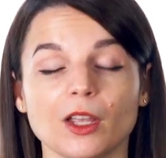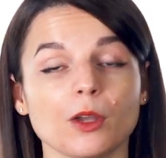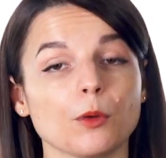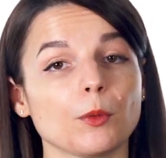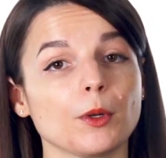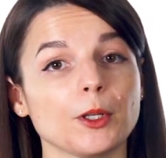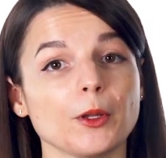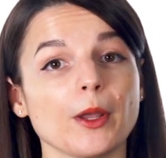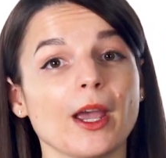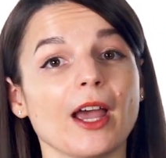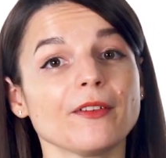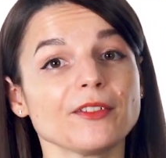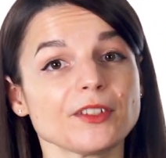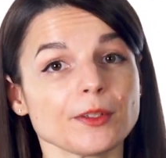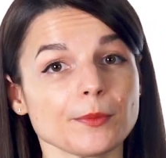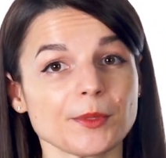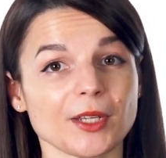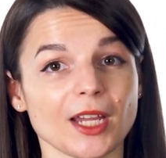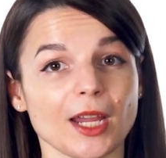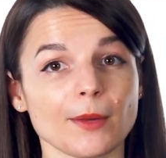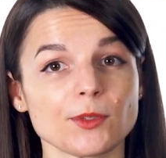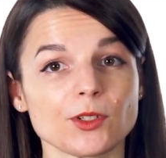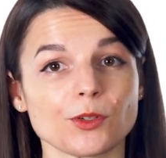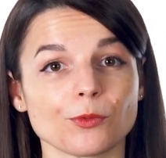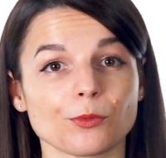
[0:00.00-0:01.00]
When you have some
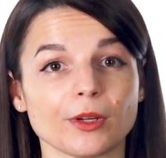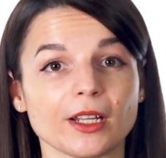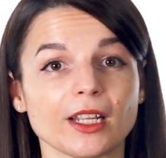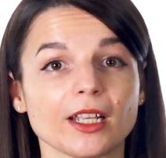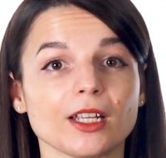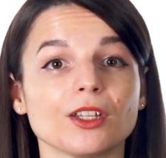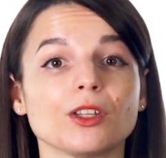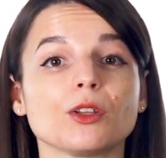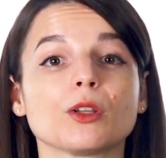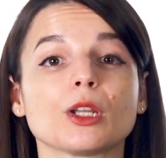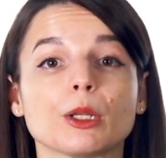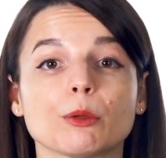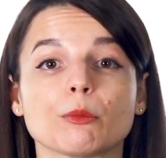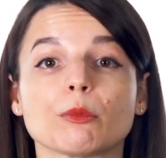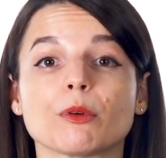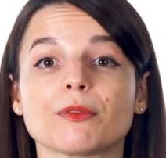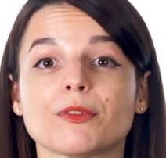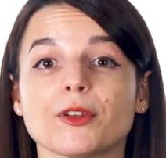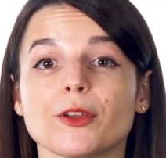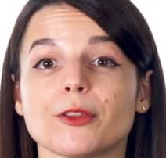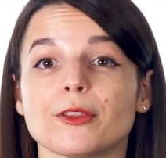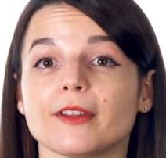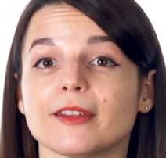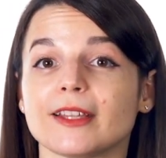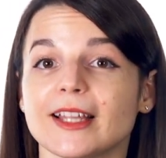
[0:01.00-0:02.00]
time to read, you can
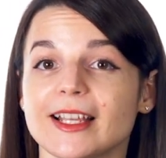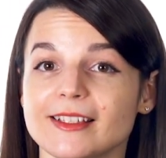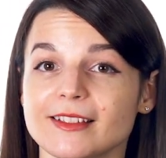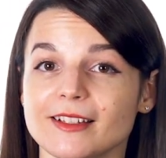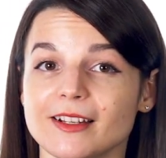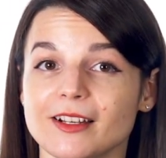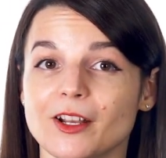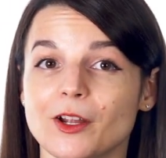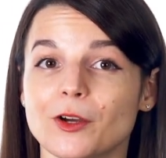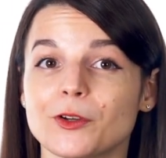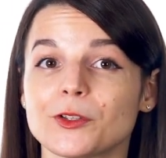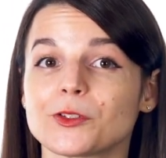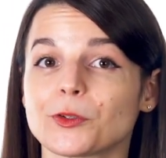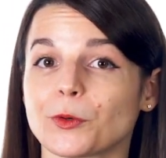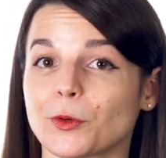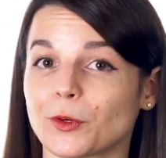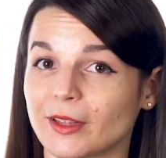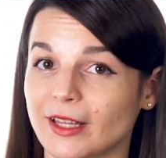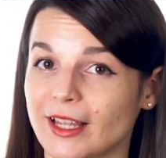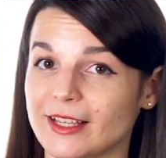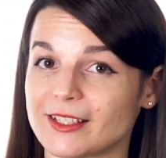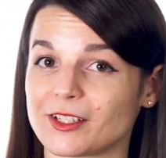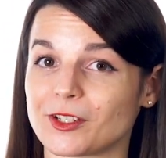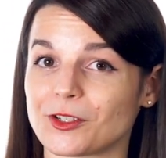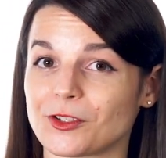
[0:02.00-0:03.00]
review the lesson notes or
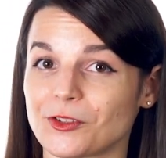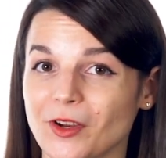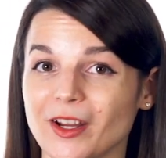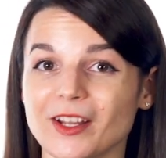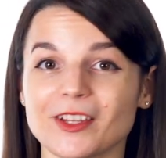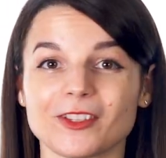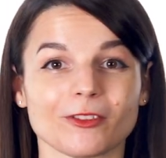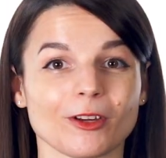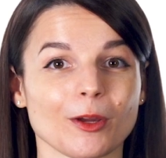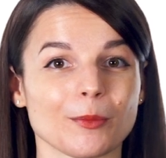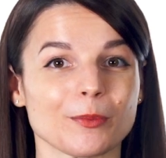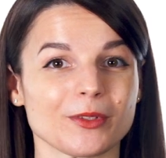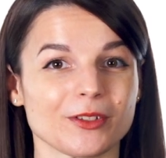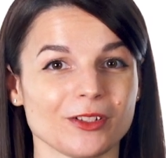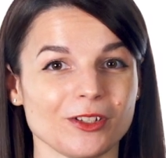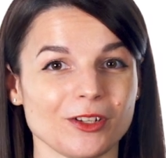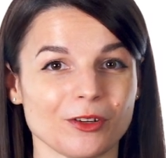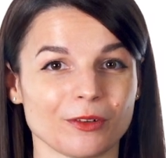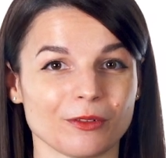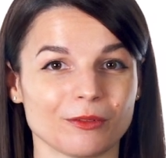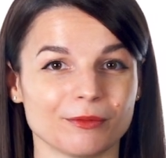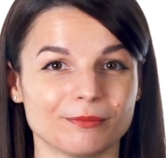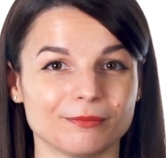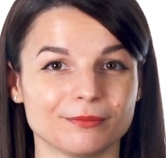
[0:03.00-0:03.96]
lesson transcripts too.